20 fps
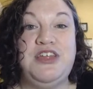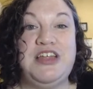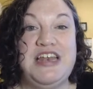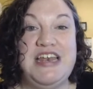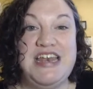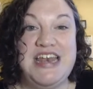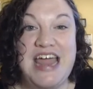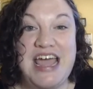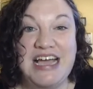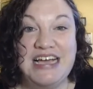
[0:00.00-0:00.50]
the
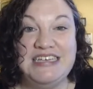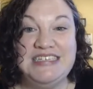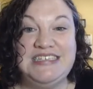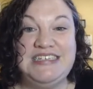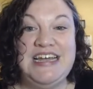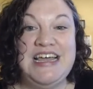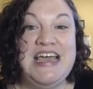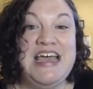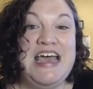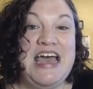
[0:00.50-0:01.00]

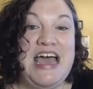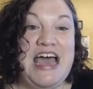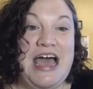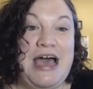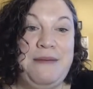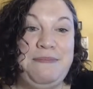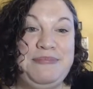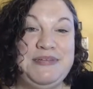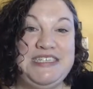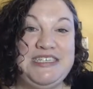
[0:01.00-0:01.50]
next
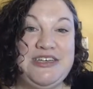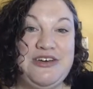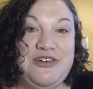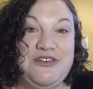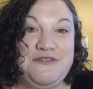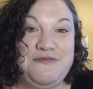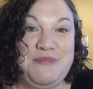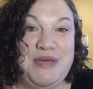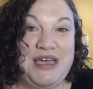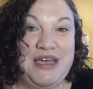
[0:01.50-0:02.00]

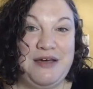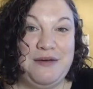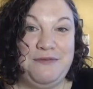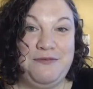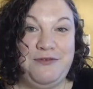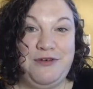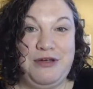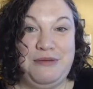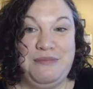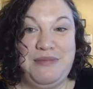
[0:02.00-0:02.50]
episode of
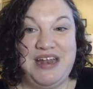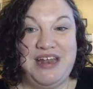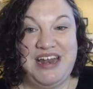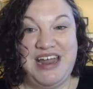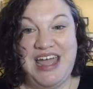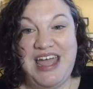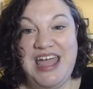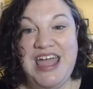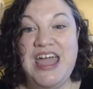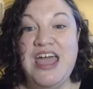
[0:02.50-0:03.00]
Makeup Free
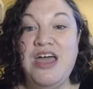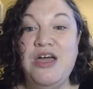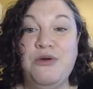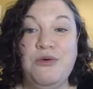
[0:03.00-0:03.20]
Monday.